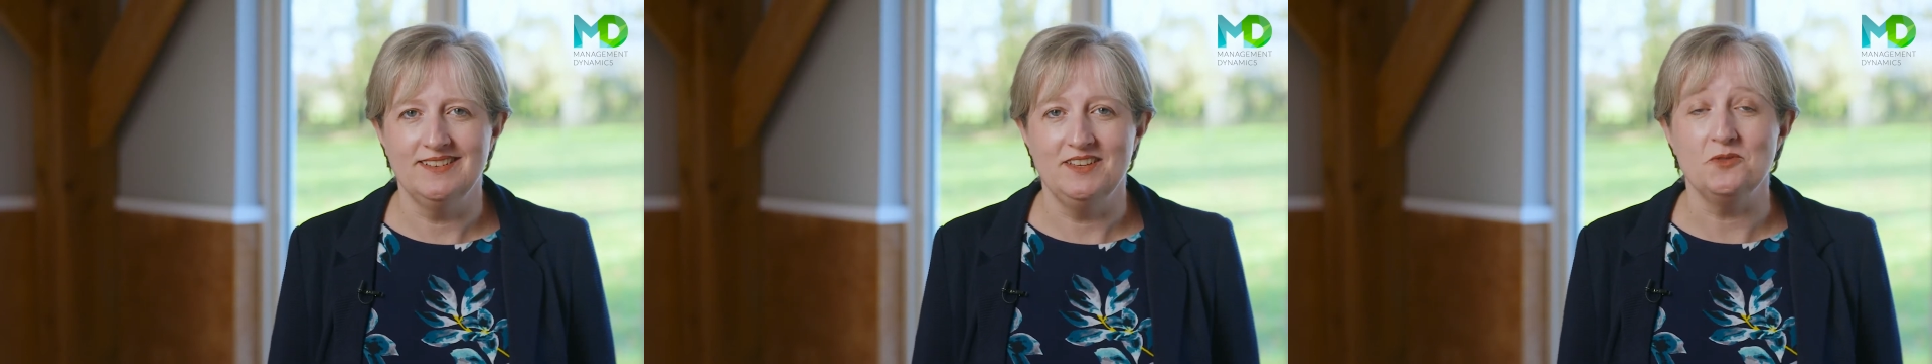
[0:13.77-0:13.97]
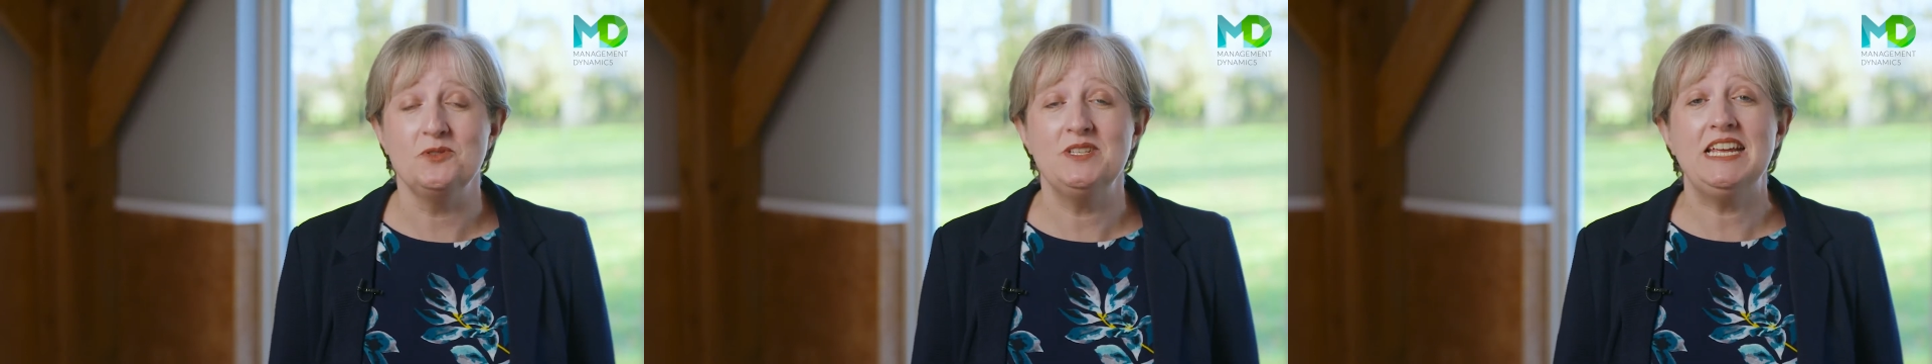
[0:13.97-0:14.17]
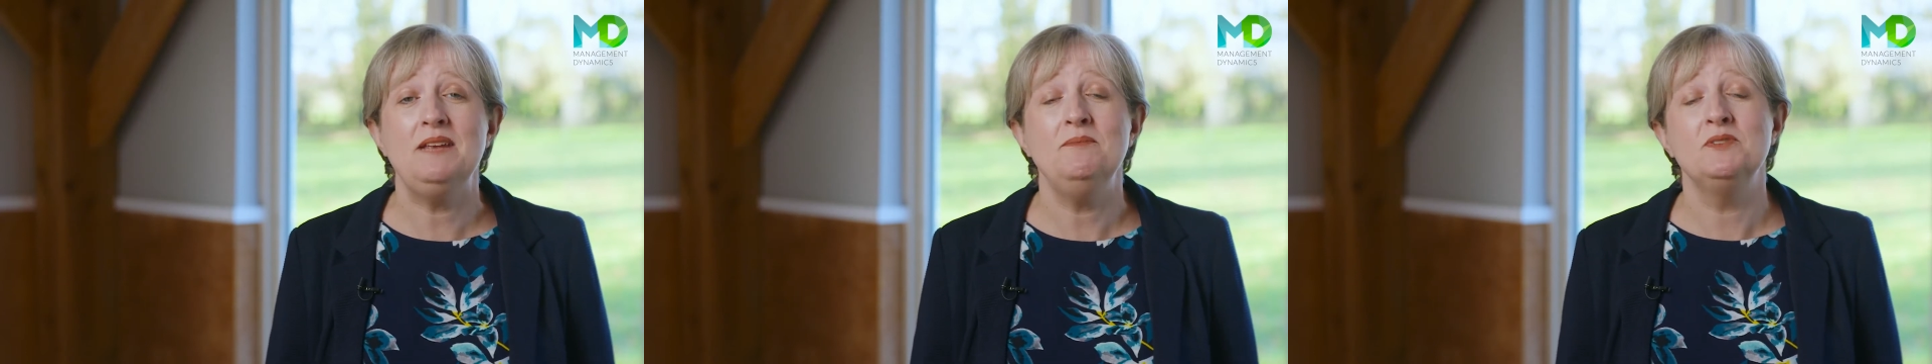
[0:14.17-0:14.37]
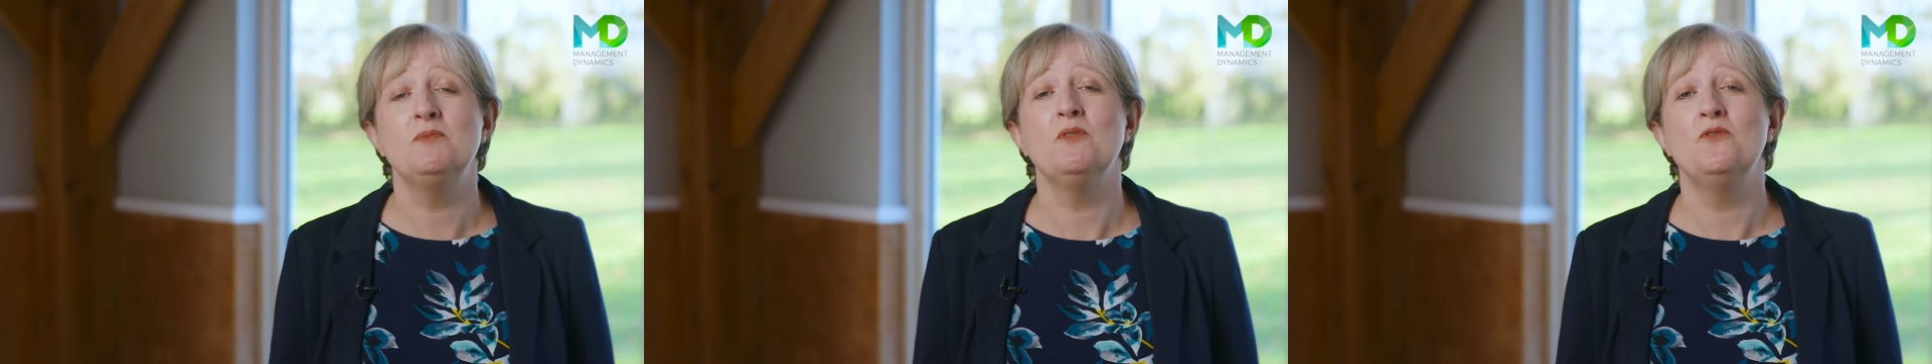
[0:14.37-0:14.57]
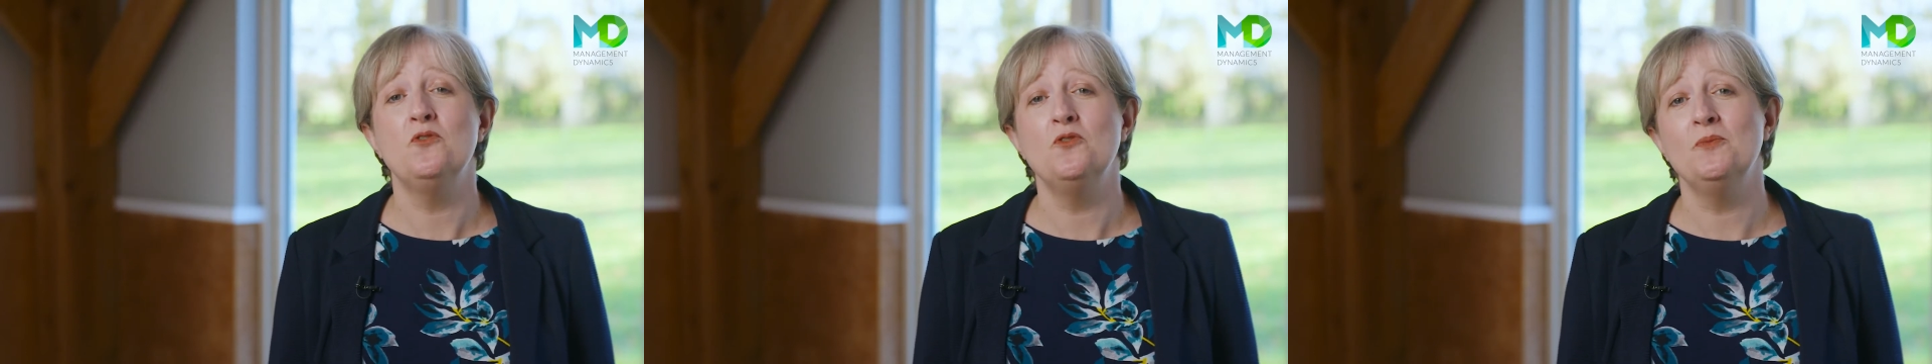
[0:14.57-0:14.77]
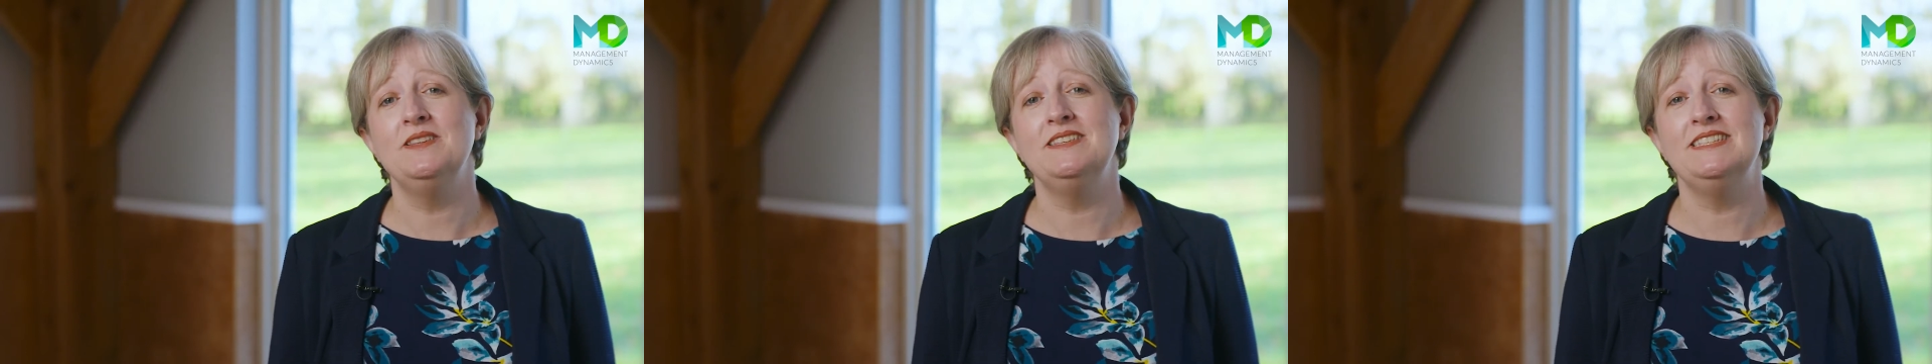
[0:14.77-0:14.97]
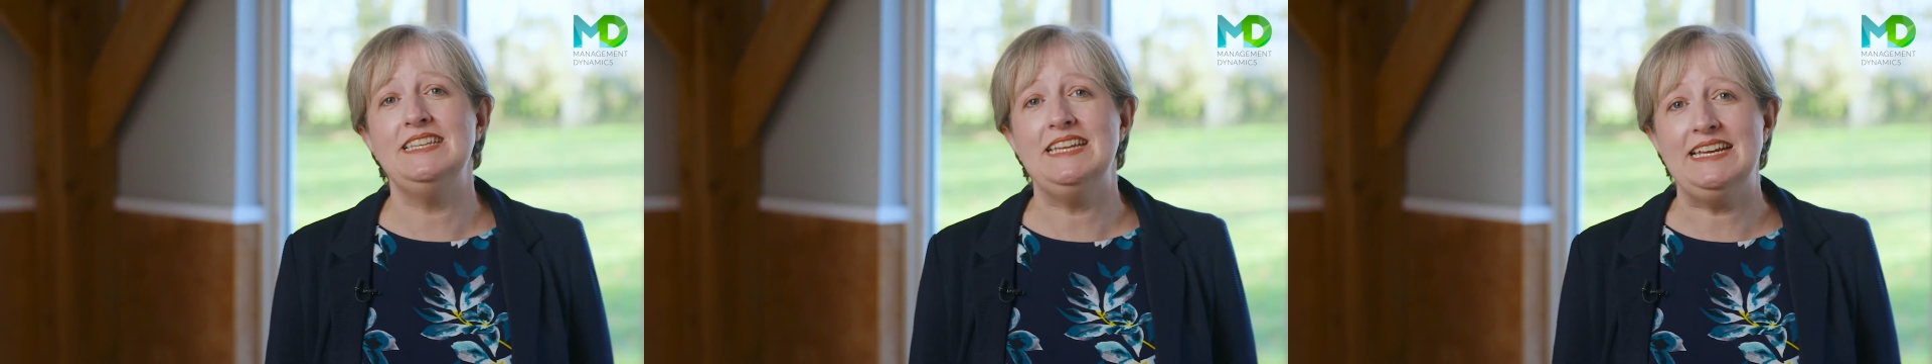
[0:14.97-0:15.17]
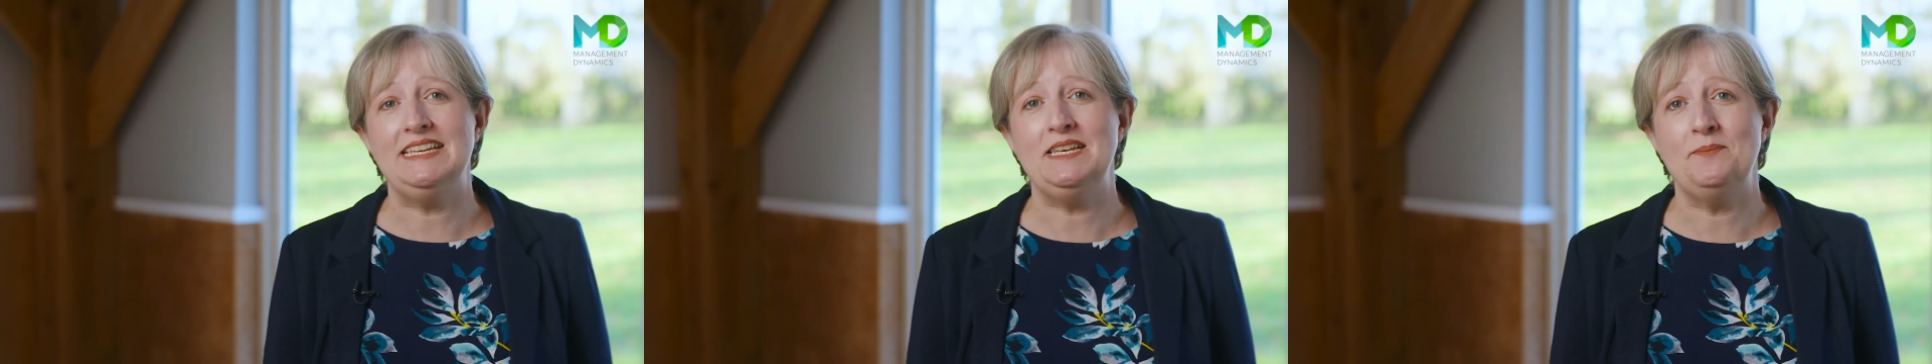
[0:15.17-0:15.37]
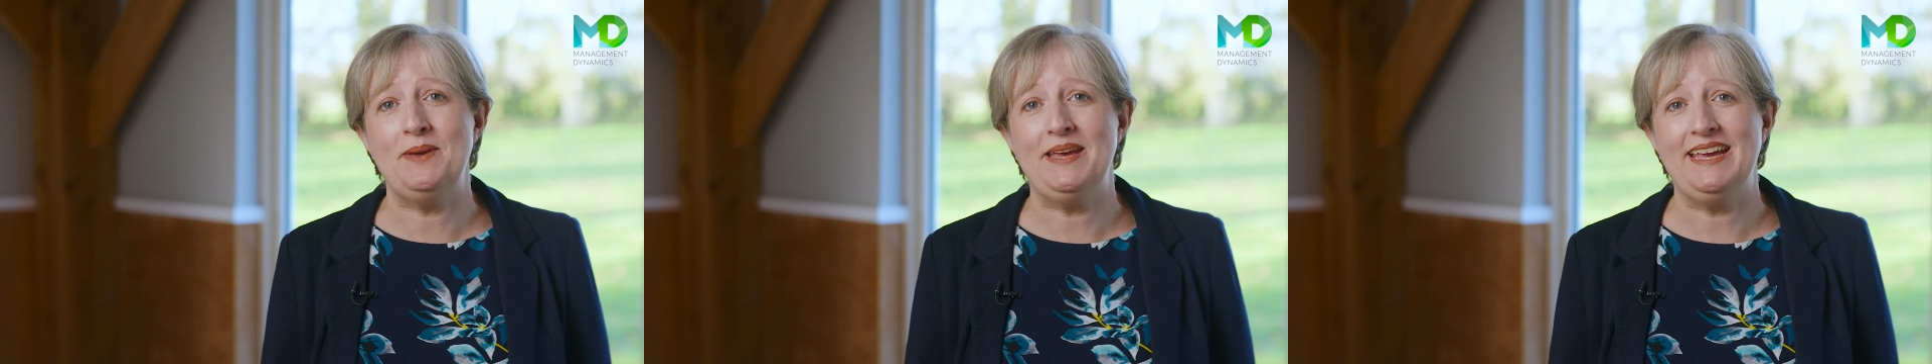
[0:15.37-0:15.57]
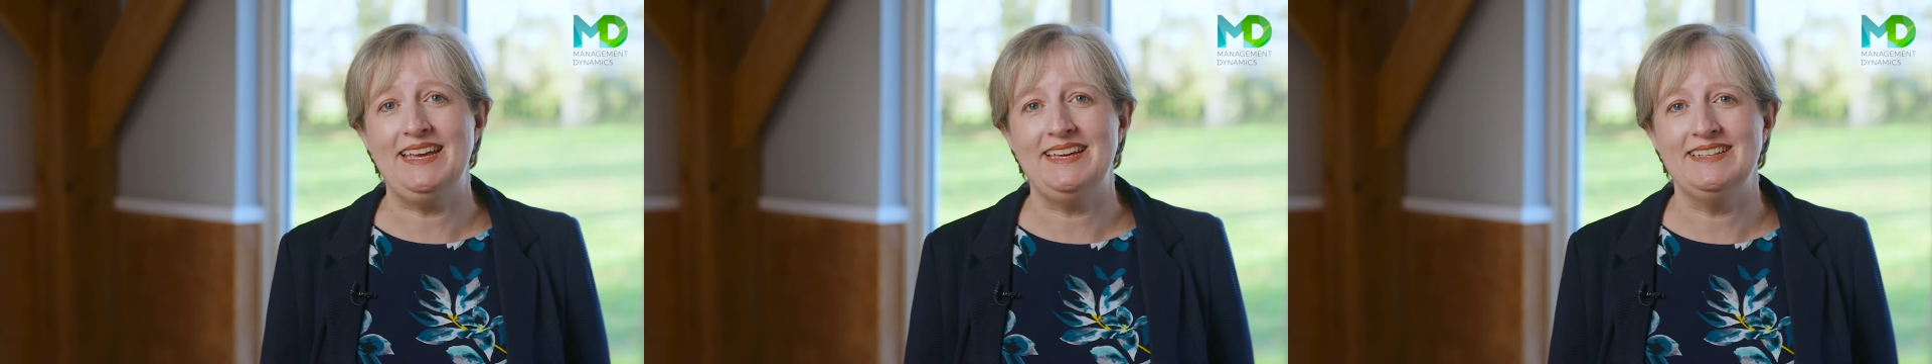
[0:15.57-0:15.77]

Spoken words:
Your team's performance needn't be.